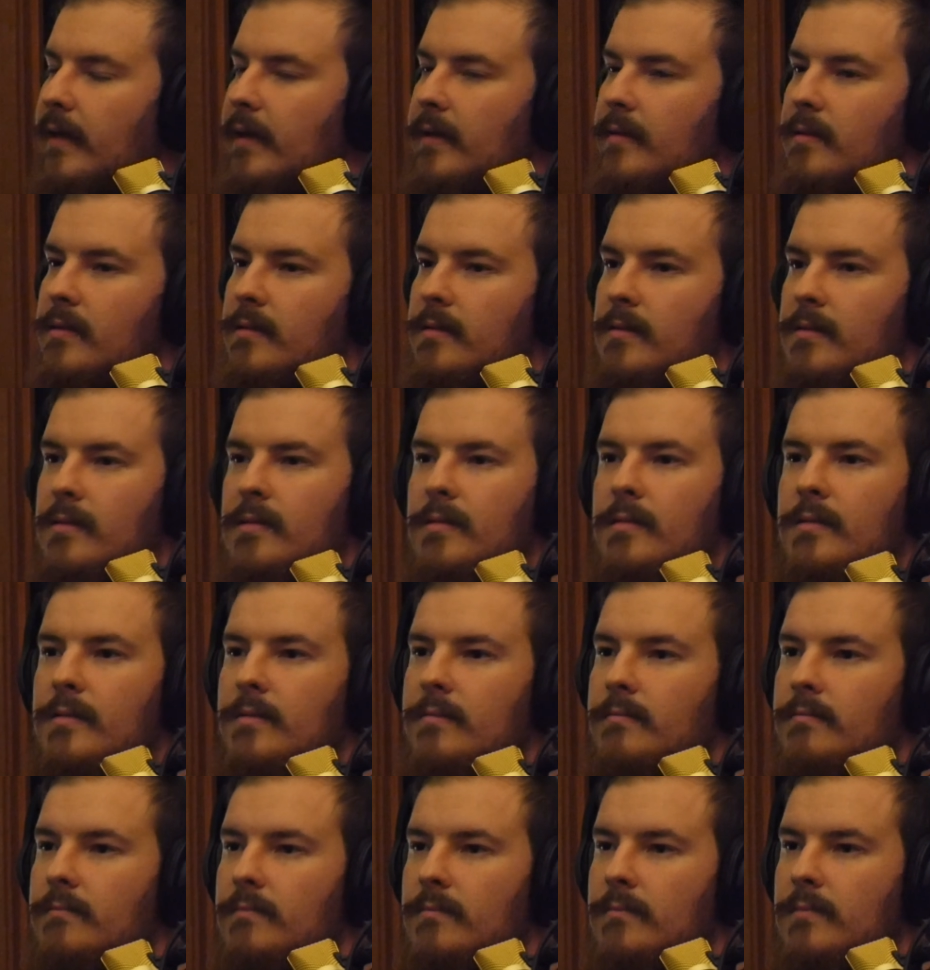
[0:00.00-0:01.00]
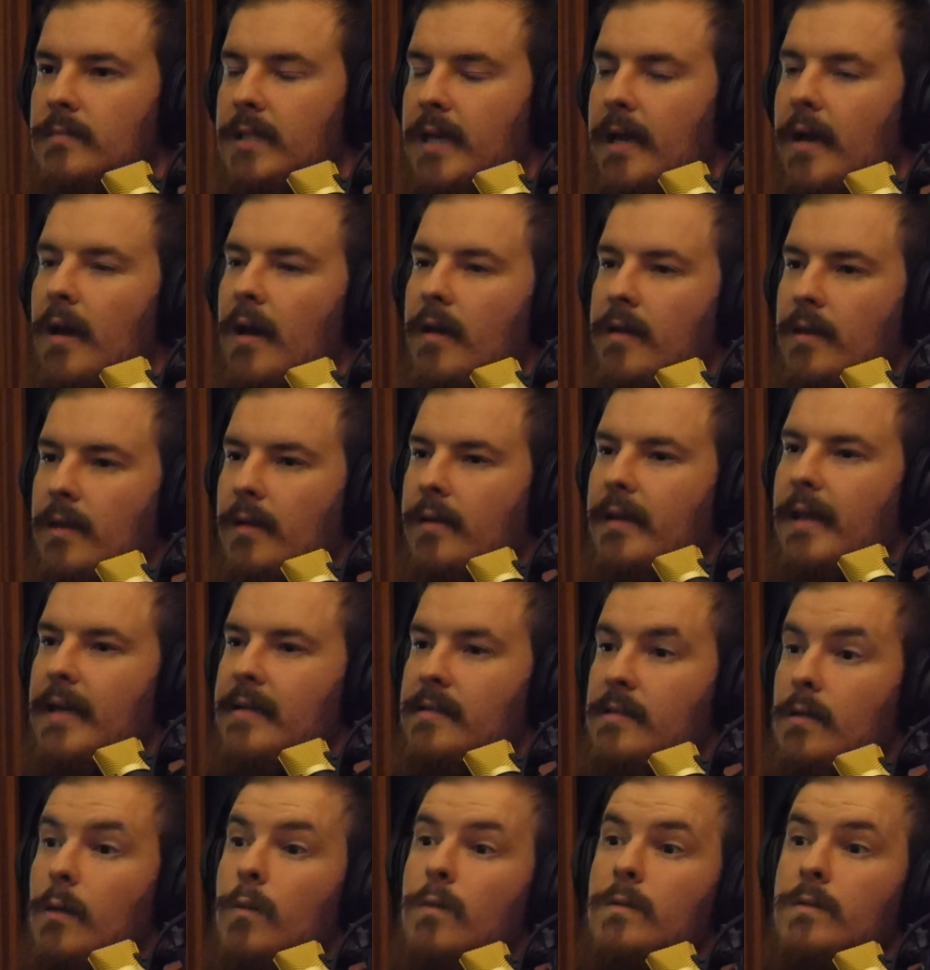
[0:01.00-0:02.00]
And yeah, I think
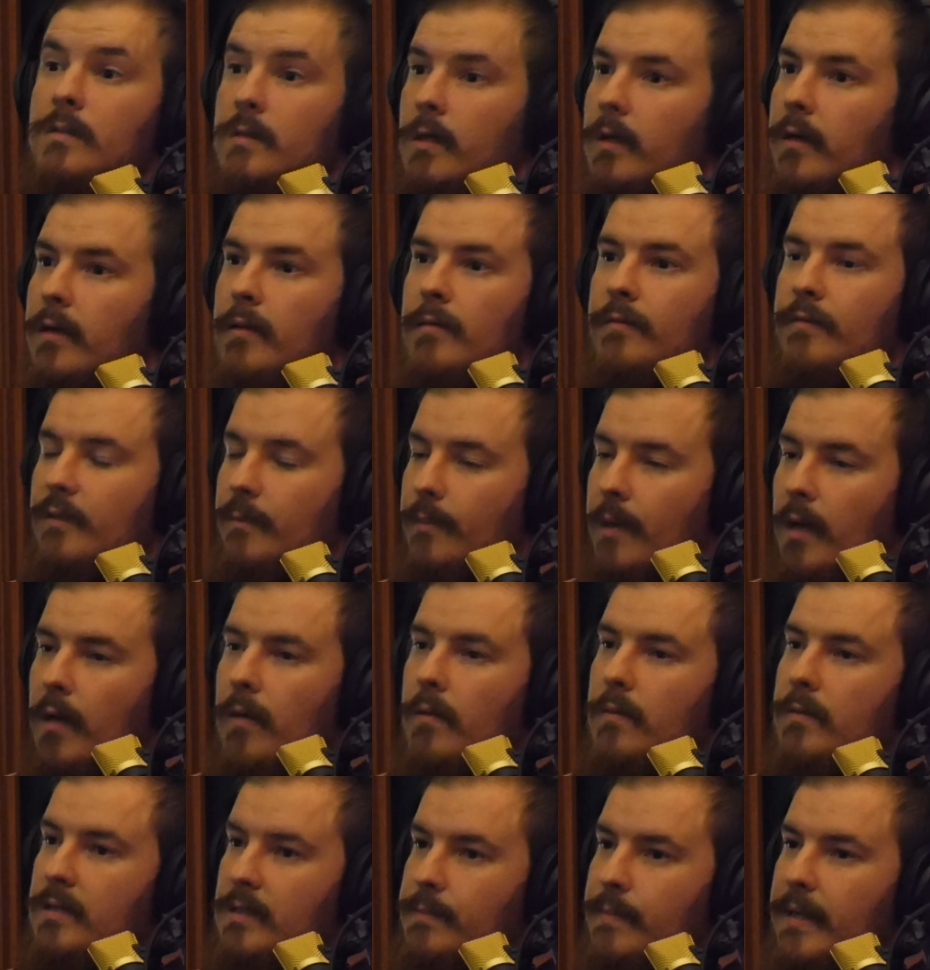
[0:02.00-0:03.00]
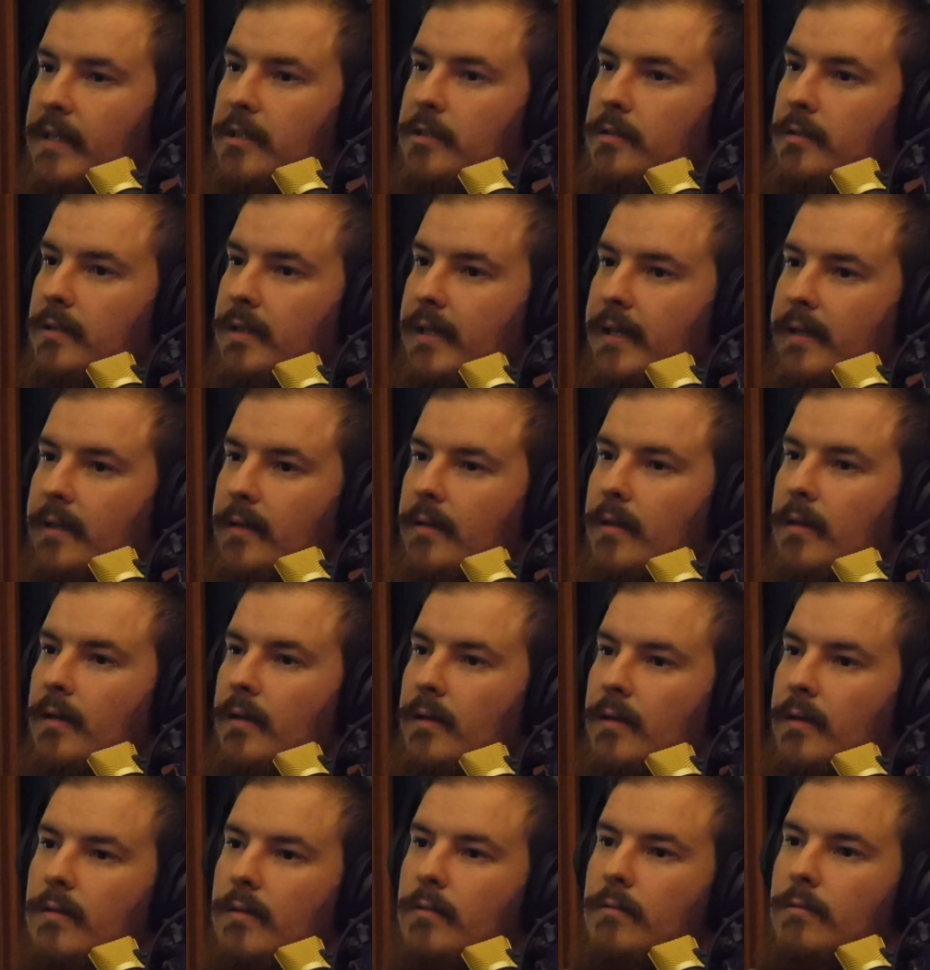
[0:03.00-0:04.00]
that's also for Mould, especially
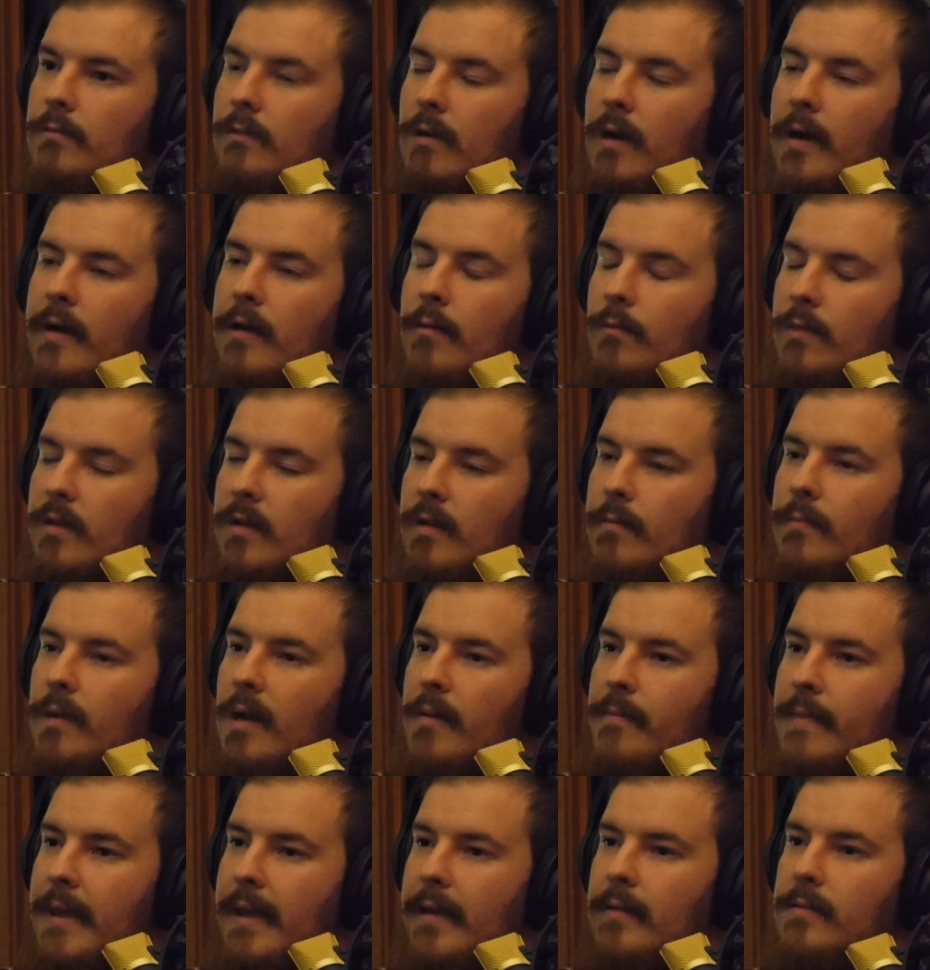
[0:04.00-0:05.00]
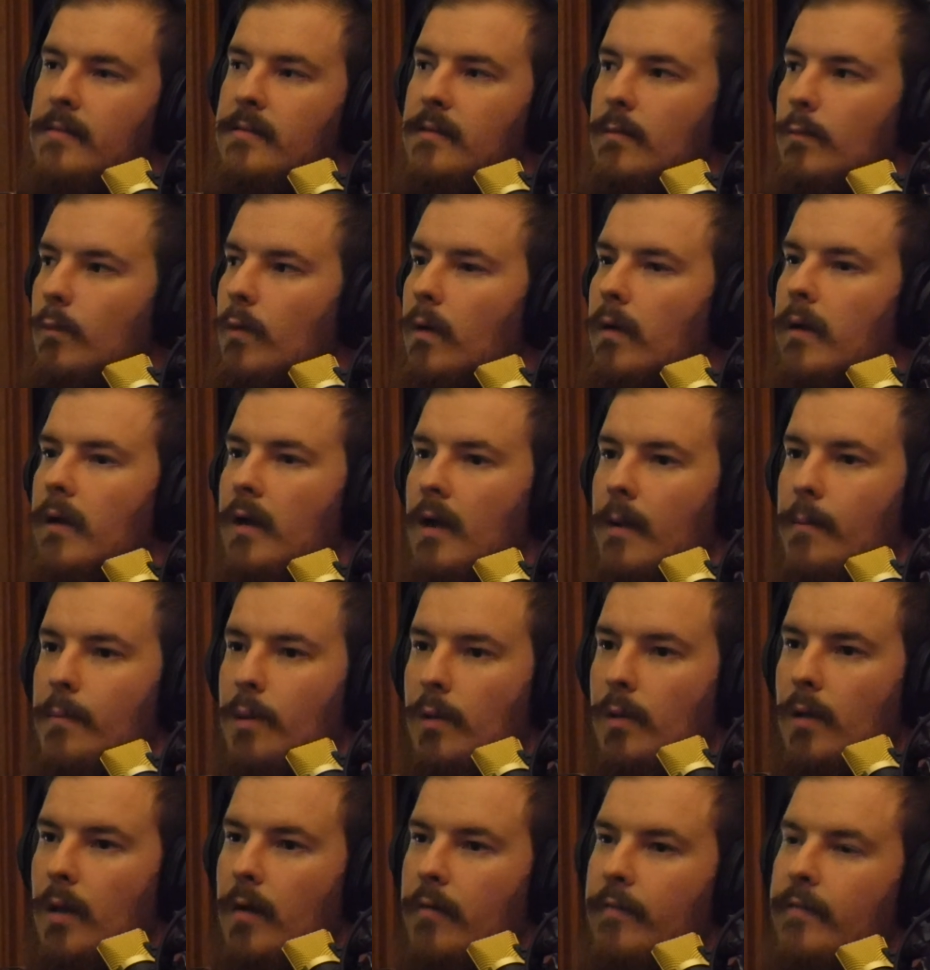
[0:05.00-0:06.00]
writing within my means and what can I
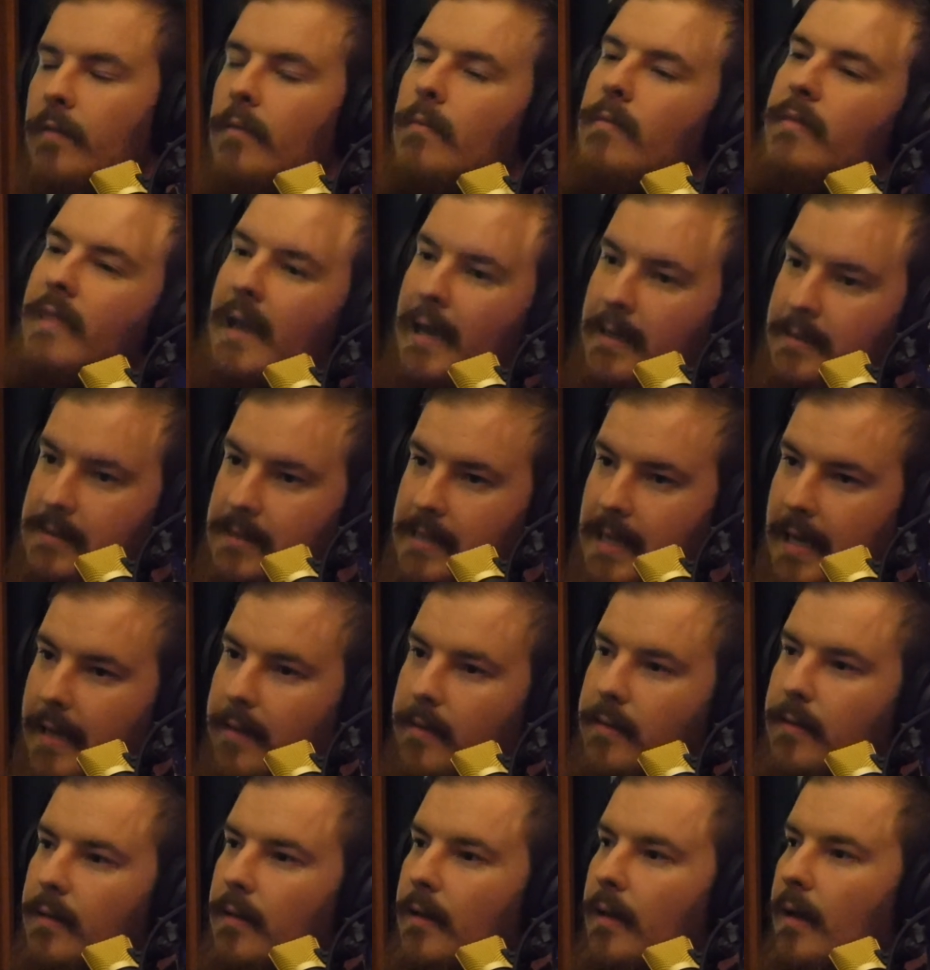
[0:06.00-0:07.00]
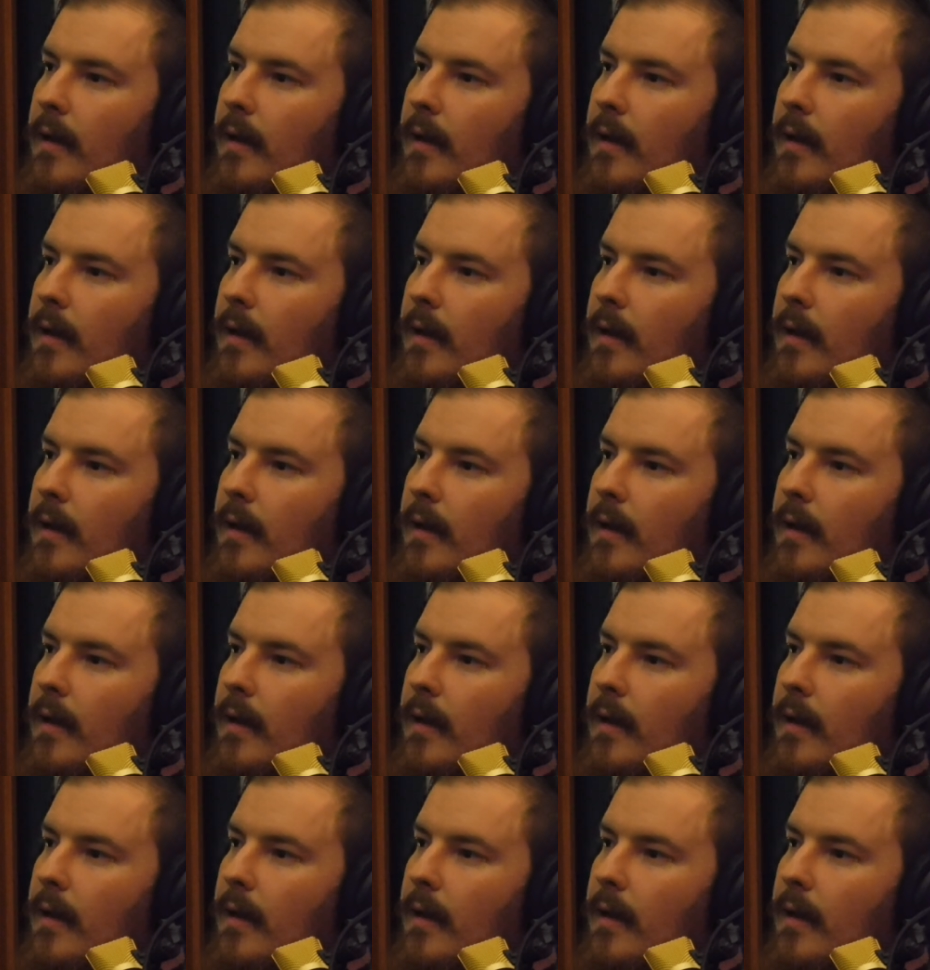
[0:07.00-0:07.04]
pull off. That said,